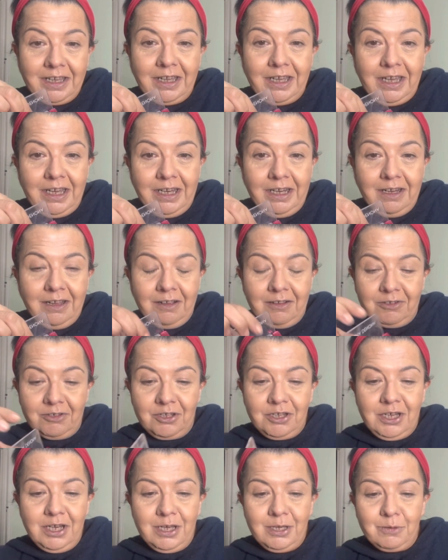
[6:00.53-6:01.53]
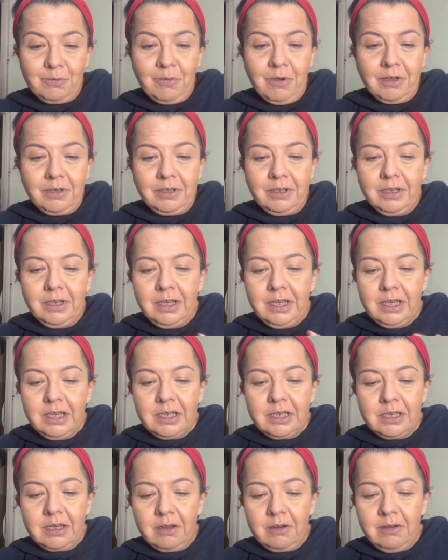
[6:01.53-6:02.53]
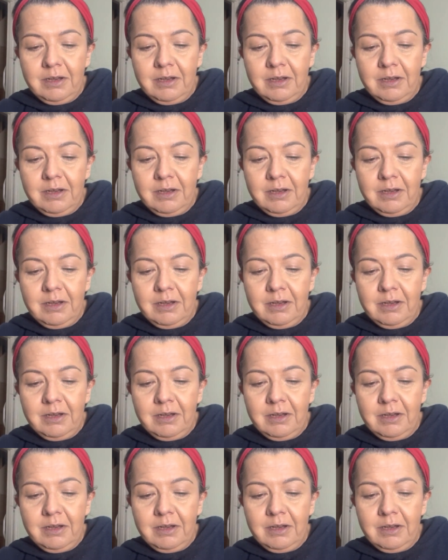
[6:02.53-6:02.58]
in last year's one. So